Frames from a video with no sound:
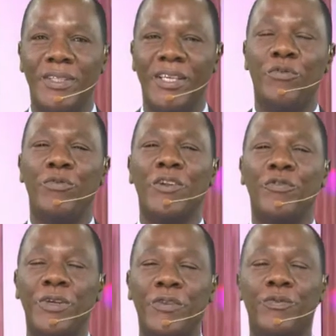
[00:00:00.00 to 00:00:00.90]
if you are
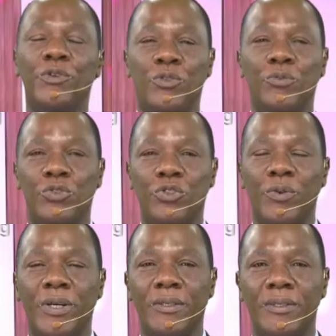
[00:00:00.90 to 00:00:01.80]
faithful
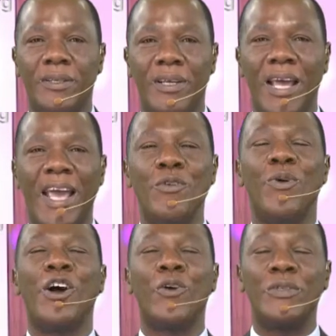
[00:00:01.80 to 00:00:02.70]
to it and you
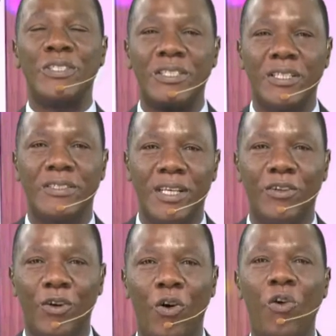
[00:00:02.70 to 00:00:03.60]
are consistent
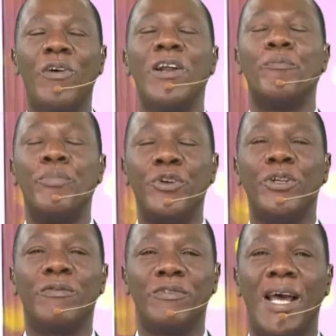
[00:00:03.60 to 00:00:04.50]
over a period
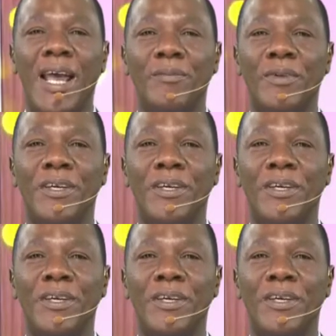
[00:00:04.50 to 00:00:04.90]
of time,